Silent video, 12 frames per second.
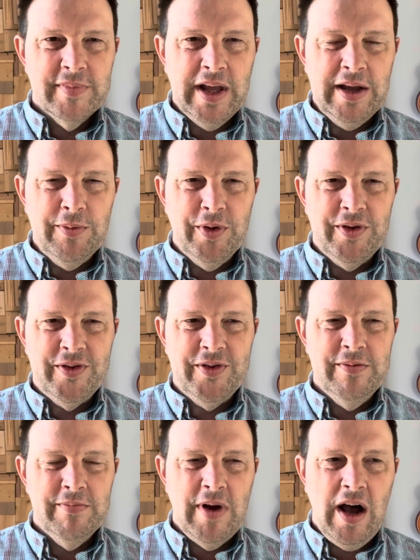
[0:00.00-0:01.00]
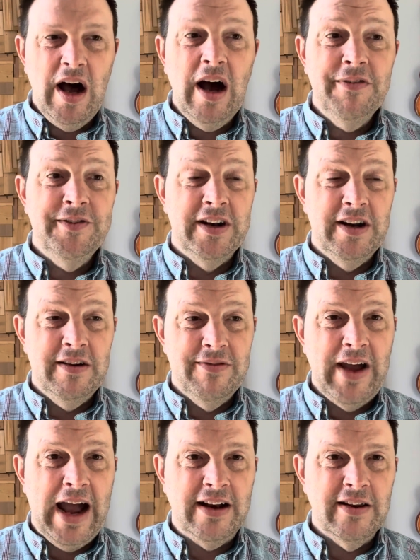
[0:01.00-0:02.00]
It was often, in
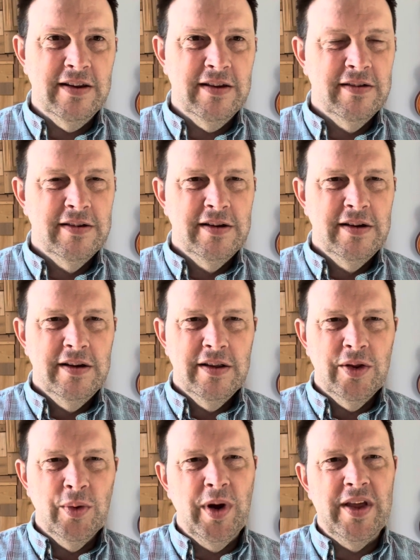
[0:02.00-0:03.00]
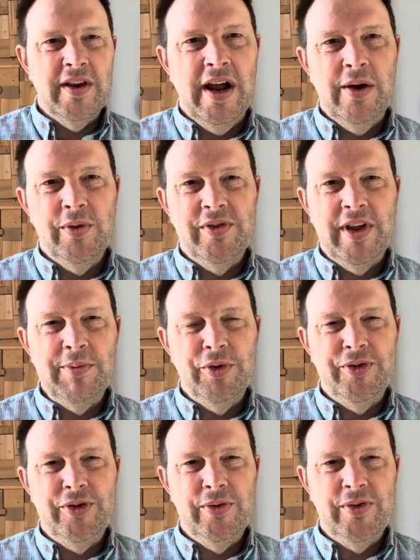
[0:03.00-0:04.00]
fact, the way that was able
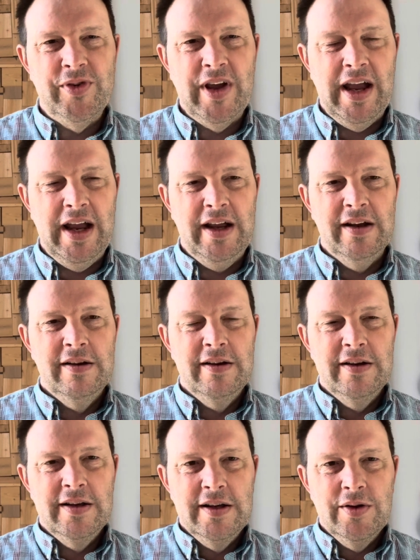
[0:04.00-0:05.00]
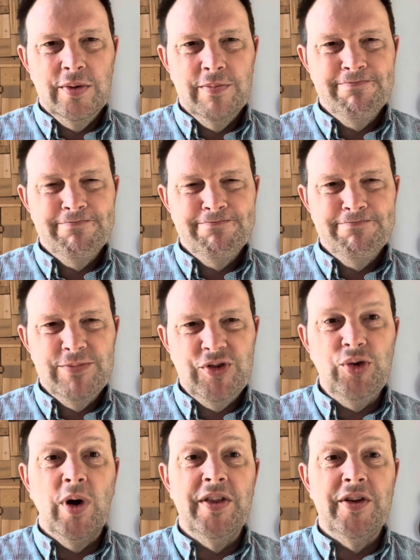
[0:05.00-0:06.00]
to say
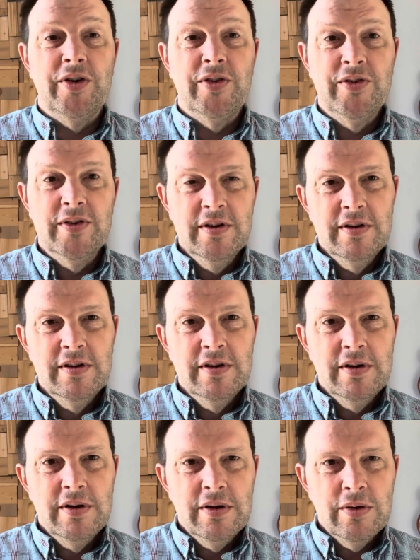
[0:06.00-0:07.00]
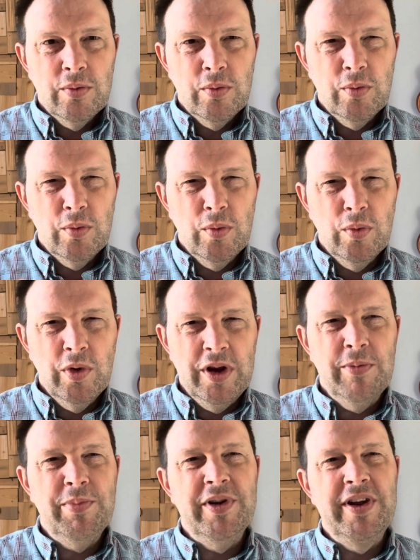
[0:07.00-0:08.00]
to others, will
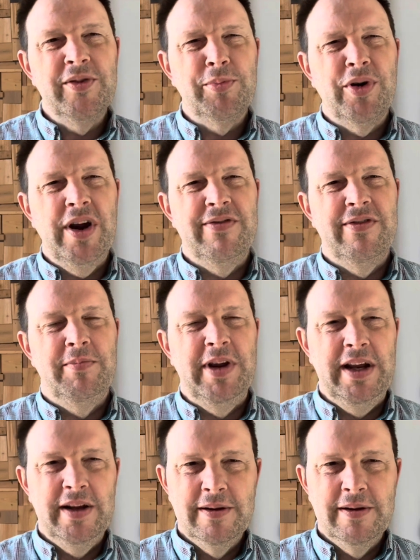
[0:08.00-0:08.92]
you please pray for me?